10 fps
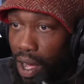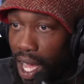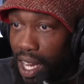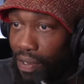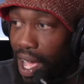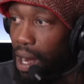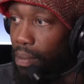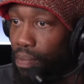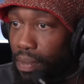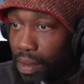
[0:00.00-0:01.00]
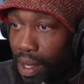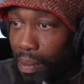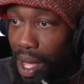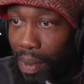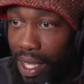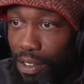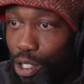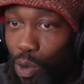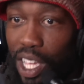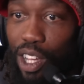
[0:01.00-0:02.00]
I ain't never had I'm not about to
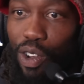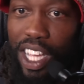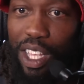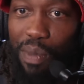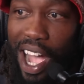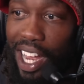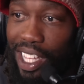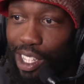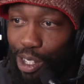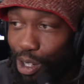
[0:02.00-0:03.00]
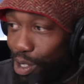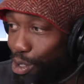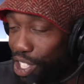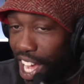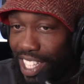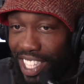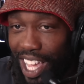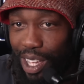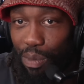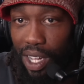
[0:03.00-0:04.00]
swing on anybody, no shots
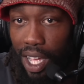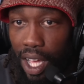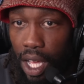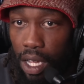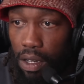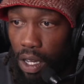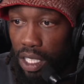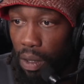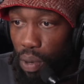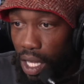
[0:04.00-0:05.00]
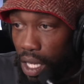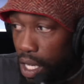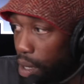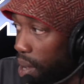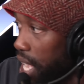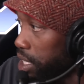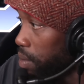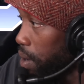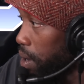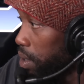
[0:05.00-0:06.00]
taken, but it's a brotherhood of
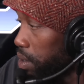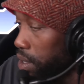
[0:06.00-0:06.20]
basketball.